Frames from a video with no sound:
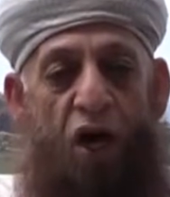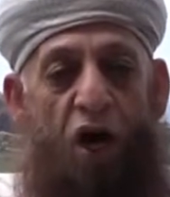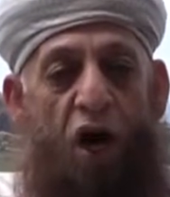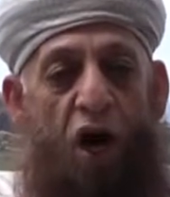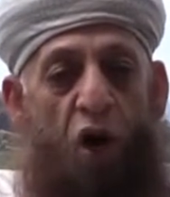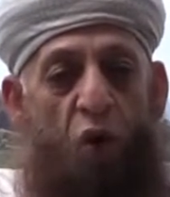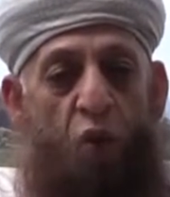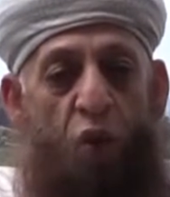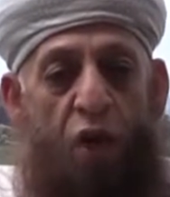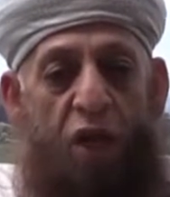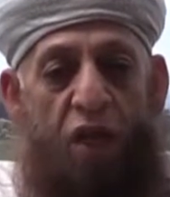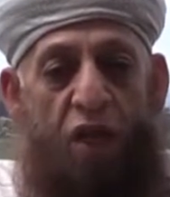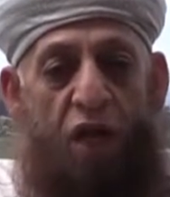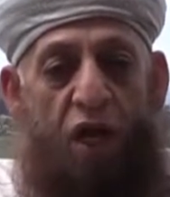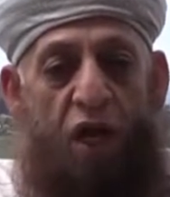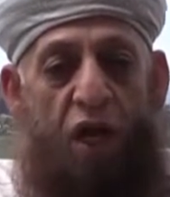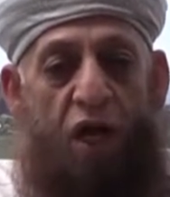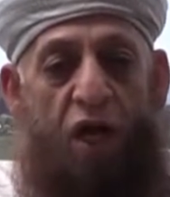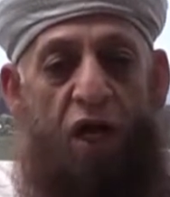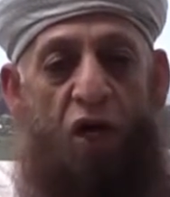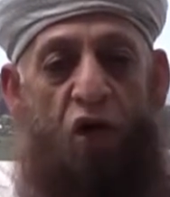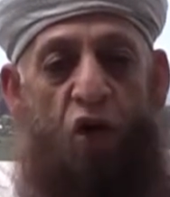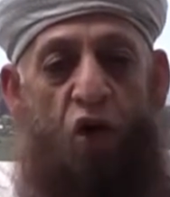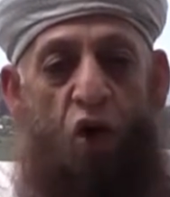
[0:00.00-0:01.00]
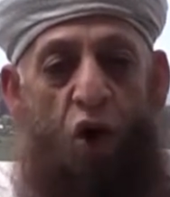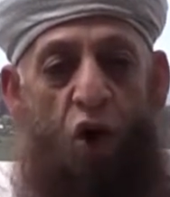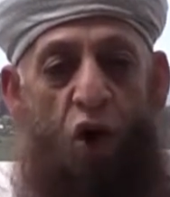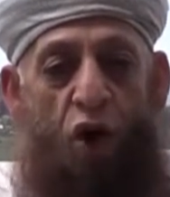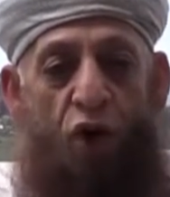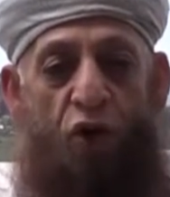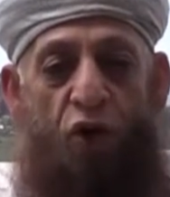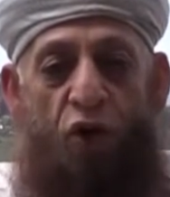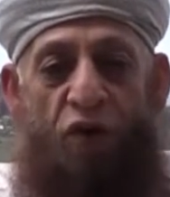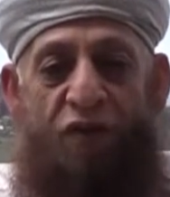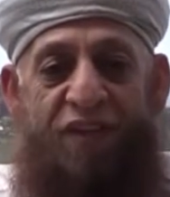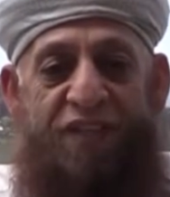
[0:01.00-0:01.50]
Oh Allah,
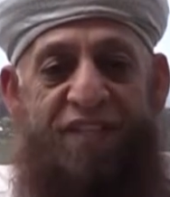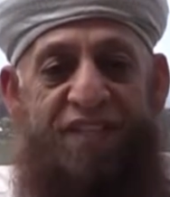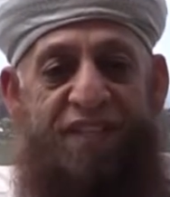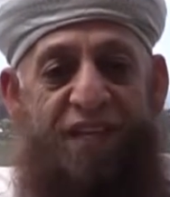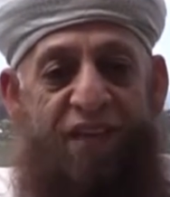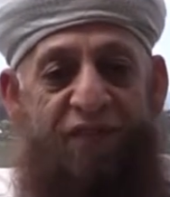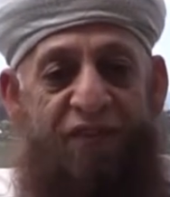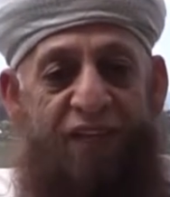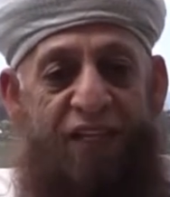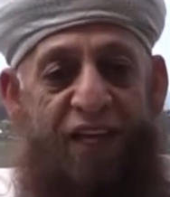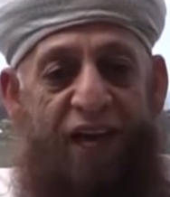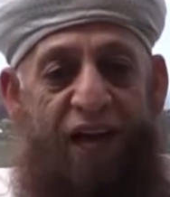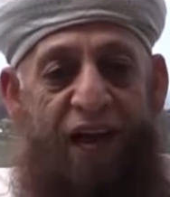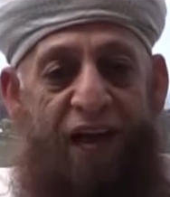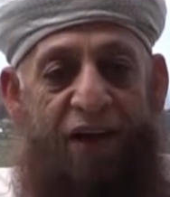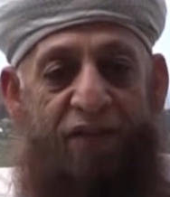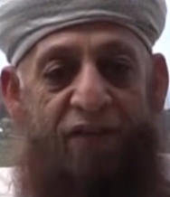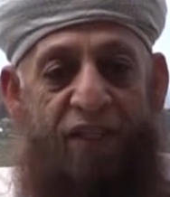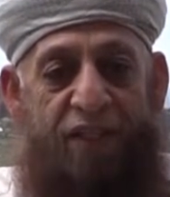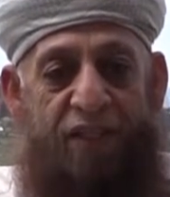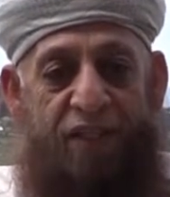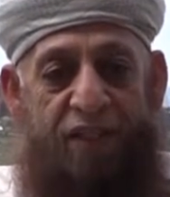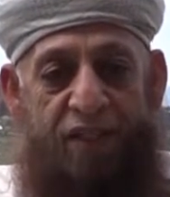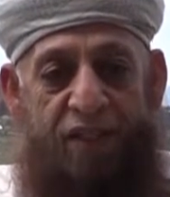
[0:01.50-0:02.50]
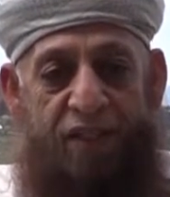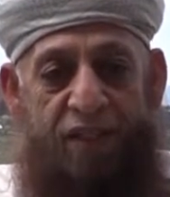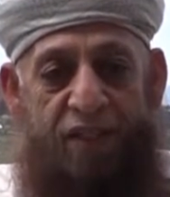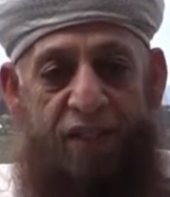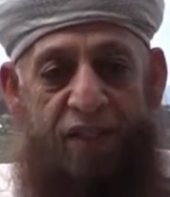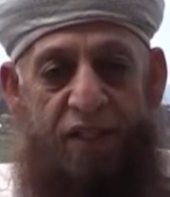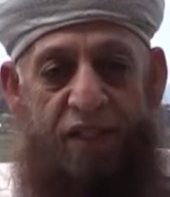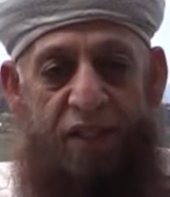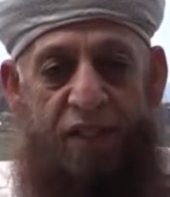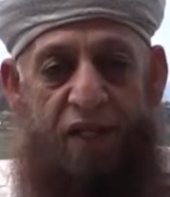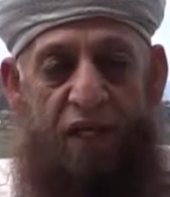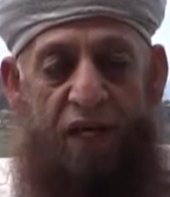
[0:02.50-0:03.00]
Lord of the seven heavens
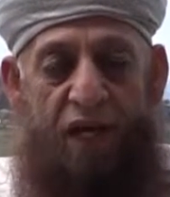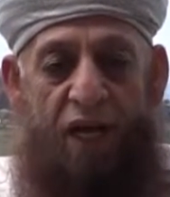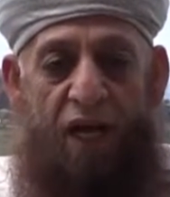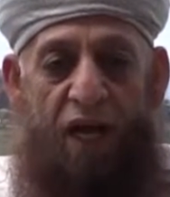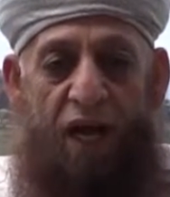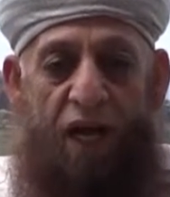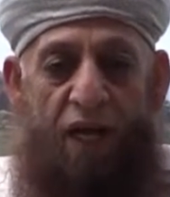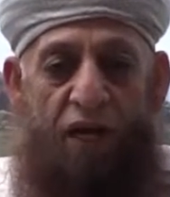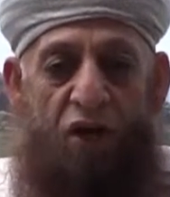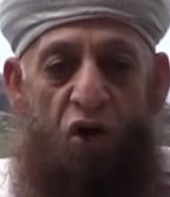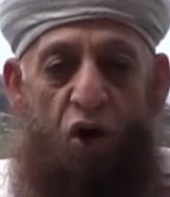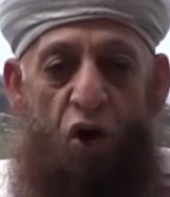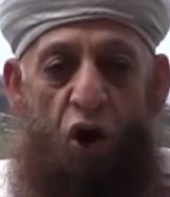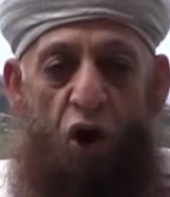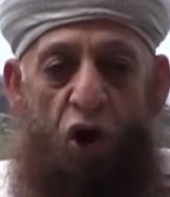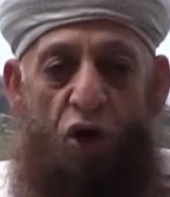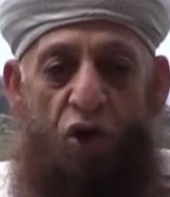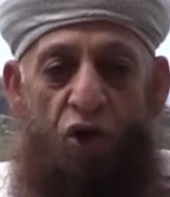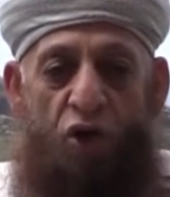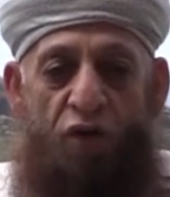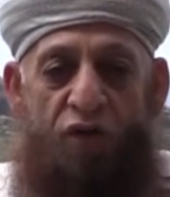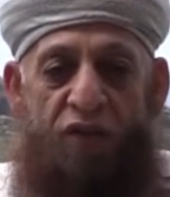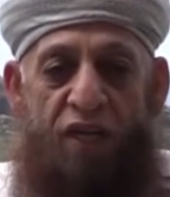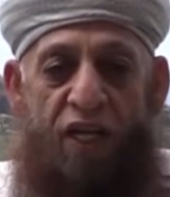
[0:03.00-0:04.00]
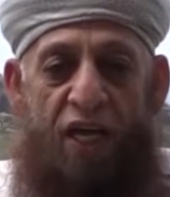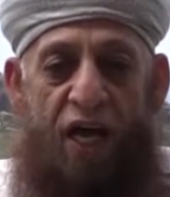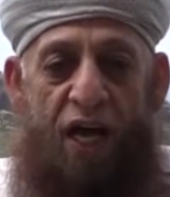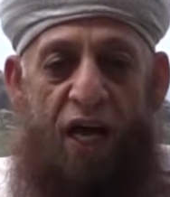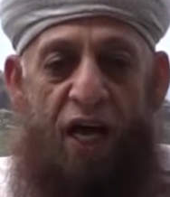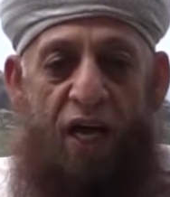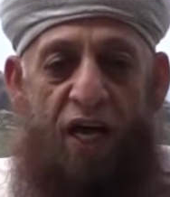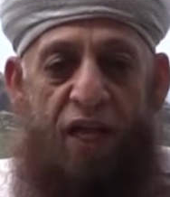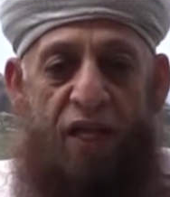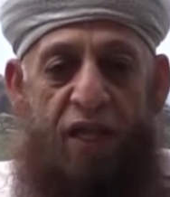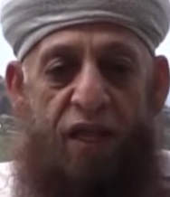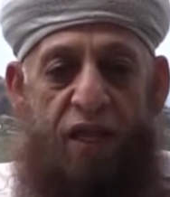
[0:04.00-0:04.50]
and Lord of the
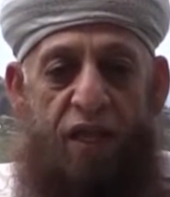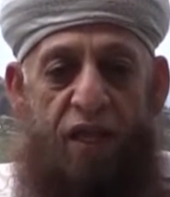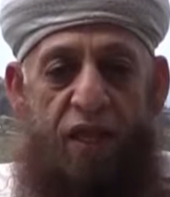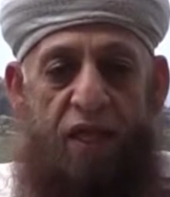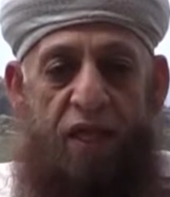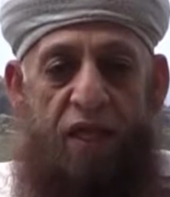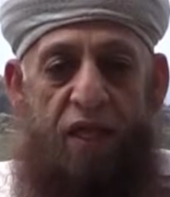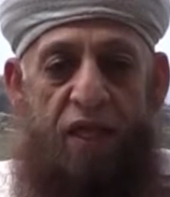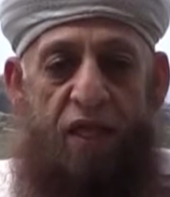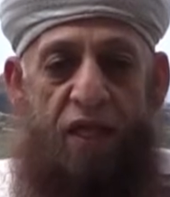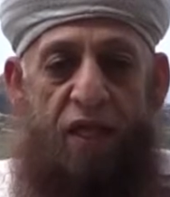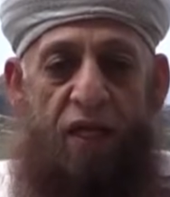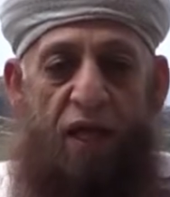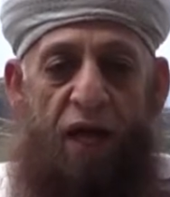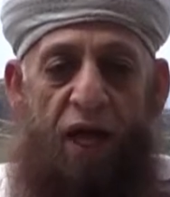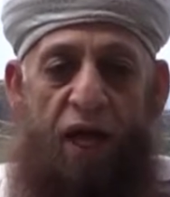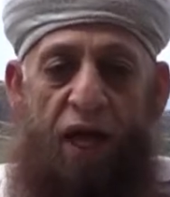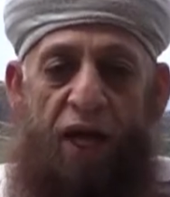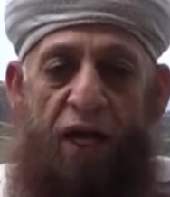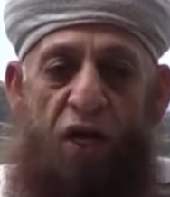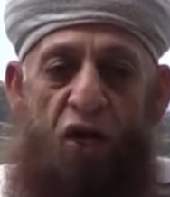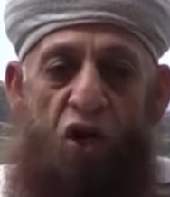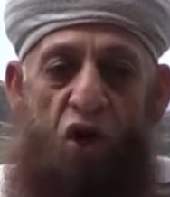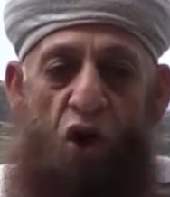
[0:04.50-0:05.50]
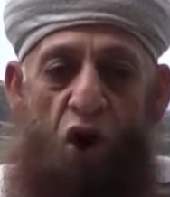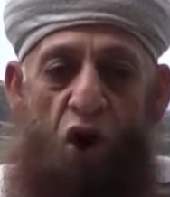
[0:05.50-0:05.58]
earth and